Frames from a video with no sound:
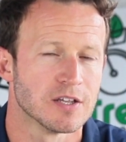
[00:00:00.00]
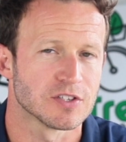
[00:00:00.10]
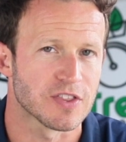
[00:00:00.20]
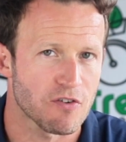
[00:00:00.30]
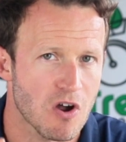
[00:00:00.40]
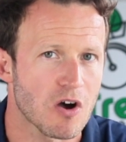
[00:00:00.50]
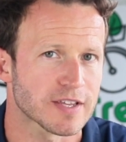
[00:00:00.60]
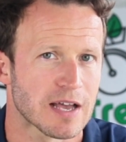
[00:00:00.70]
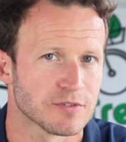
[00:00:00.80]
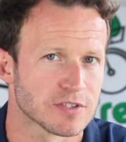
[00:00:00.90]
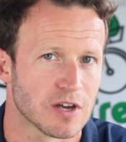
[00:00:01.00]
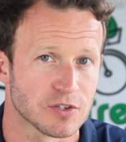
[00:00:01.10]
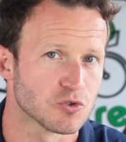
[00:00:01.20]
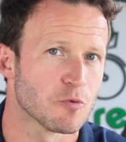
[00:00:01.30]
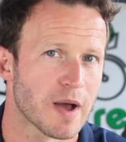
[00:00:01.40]
So there are downsides
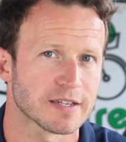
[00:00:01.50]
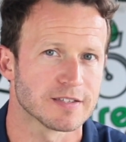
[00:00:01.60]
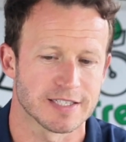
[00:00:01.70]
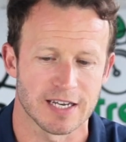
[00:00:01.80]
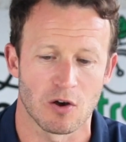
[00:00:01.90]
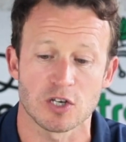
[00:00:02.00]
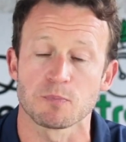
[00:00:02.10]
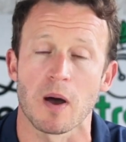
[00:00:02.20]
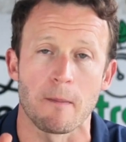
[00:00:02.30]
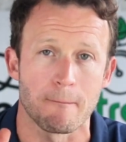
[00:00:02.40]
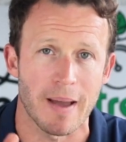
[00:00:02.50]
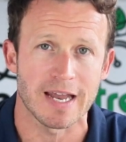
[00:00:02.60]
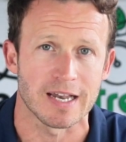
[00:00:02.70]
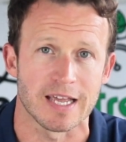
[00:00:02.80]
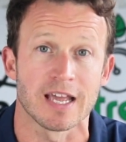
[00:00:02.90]
and drawbacks to the D-locks, but
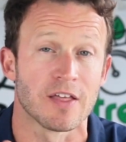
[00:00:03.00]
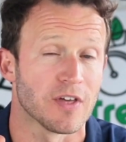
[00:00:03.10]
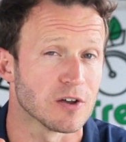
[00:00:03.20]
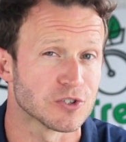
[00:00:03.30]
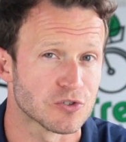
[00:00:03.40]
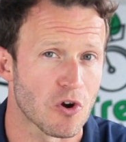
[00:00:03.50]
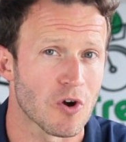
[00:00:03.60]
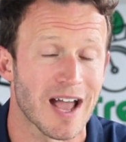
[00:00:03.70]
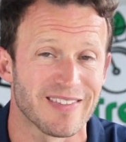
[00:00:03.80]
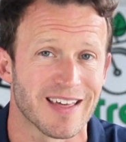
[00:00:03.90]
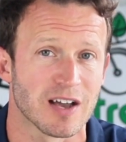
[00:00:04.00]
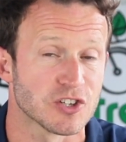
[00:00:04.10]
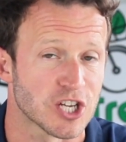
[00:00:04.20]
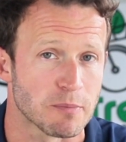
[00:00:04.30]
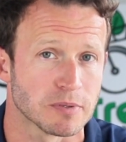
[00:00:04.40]
mainly they are strong and they are
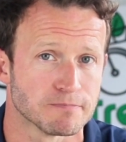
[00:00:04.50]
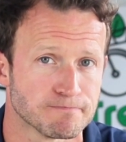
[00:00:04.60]
cheap.